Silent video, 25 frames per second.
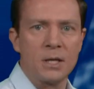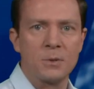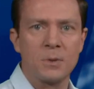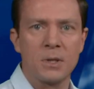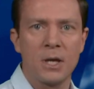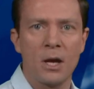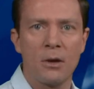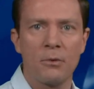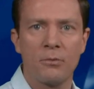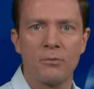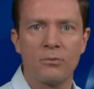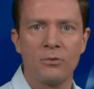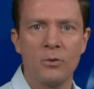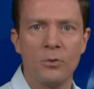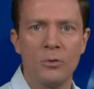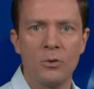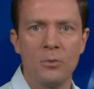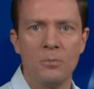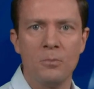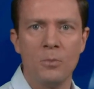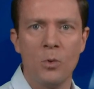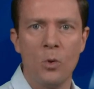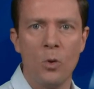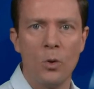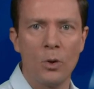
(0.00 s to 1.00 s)
as we go through
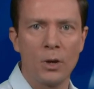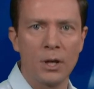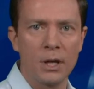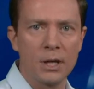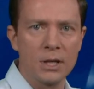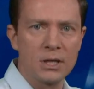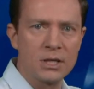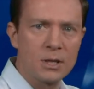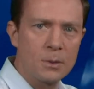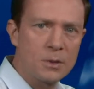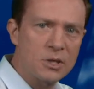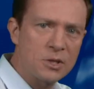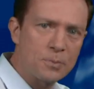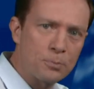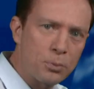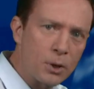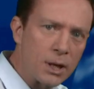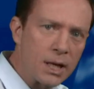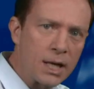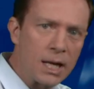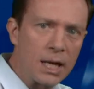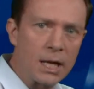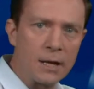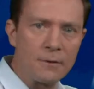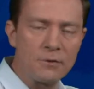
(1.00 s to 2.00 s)
the morning. So, a
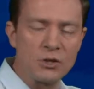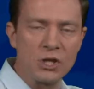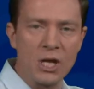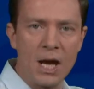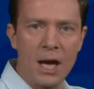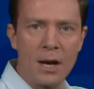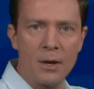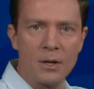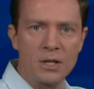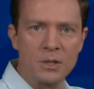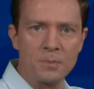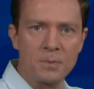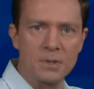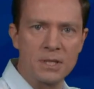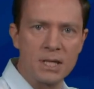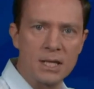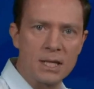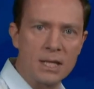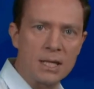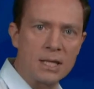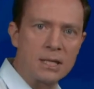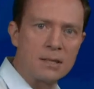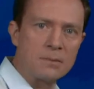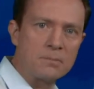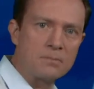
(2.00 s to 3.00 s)
sprinkling of showers,
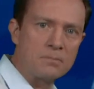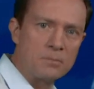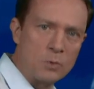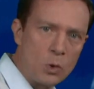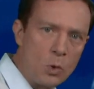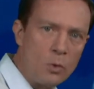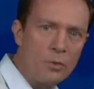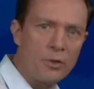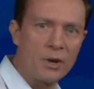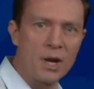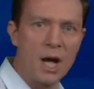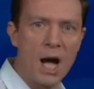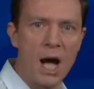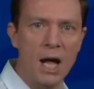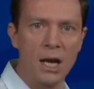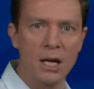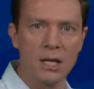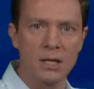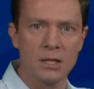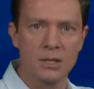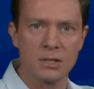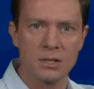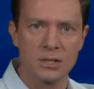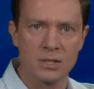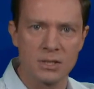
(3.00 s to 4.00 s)
particularly in Northern
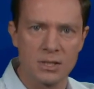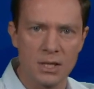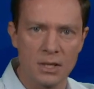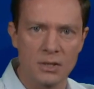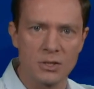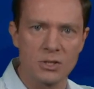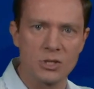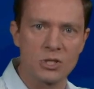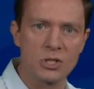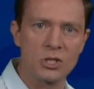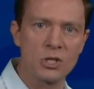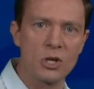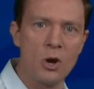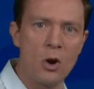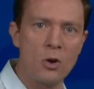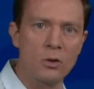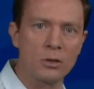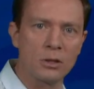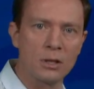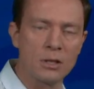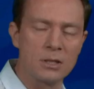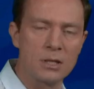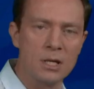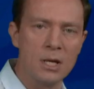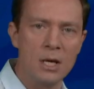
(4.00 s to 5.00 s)
Ireland, southern
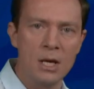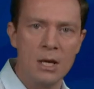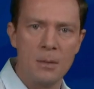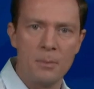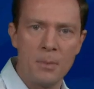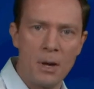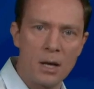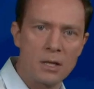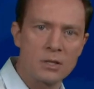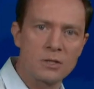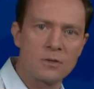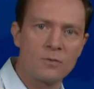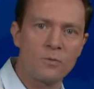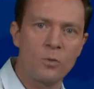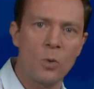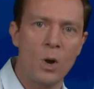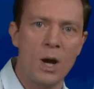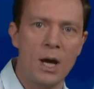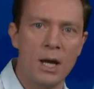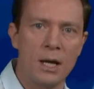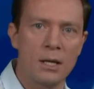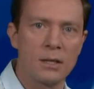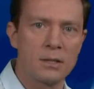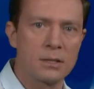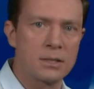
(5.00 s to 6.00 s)
Scotland, parts of
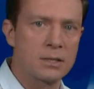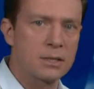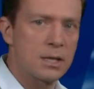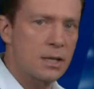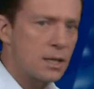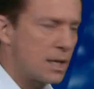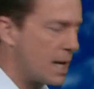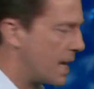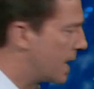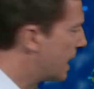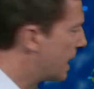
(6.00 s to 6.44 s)
Wales, and